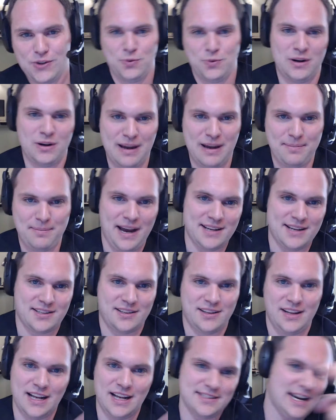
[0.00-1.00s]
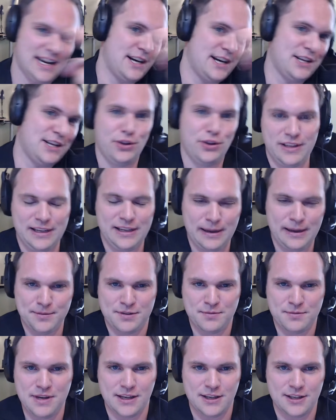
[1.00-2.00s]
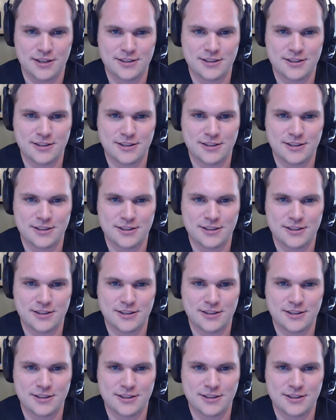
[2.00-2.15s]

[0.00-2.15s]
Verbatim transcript: one of my past clients? How do you know the lead comes to me?